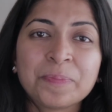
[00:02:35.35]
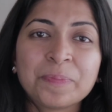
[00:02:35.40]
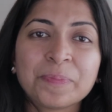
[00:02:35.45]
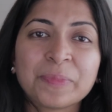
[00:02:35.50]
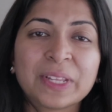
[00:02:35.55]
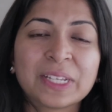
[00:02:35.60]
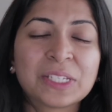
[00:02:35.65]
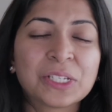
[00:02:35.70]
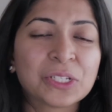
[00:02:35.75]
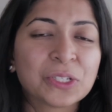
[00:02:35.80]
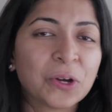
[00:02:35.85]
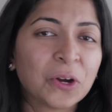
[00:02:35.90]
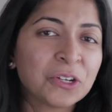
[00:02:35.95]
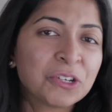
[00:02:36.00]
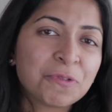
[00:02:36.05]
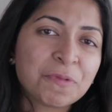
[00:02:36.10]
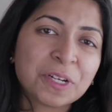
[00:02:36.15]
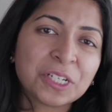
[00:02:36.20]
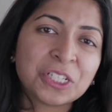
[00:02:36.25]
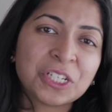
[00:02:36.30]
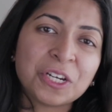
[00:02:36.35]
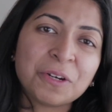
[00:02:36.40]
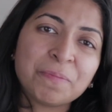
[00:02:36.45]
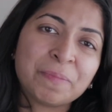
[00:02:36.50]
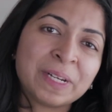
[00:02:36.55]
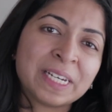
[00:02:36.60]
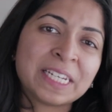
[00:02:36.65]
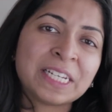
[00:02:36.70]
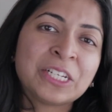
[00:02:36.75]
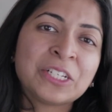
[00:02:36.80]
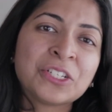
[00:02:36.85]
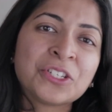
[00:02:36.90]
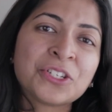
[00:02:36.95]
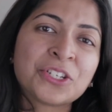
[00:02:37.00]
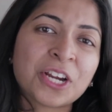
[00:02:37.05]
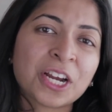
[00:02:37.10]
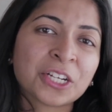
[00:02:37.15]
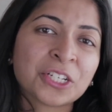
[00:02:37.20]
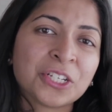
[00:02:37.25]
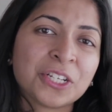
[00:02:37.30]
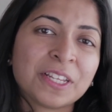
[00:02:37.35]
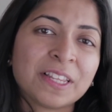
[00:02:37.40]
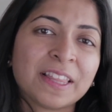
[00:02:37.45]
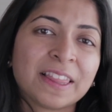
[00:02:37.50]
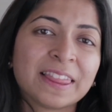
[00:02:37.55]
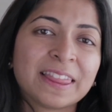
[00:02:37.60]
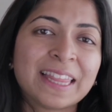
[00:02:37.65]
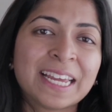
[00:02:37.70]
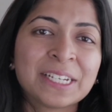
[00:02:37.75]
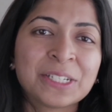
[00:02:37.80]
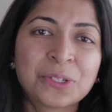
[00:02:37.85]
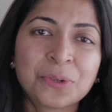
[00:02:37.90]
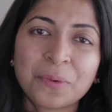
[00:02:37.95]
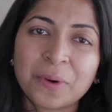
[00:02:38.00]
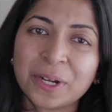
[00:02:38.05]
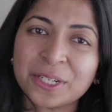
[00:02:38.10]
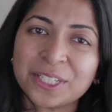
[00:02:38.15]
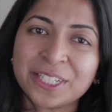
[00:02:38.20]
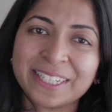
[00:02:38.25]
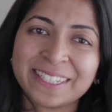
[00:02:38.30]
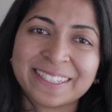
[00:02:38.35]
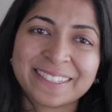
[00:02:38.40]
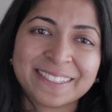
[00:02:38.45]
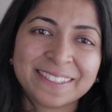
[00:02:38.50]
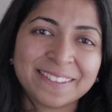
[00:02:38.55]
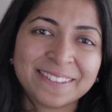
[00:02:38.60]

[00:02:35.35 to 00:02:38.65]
This is Automation in Building Construction. Thanks for watching.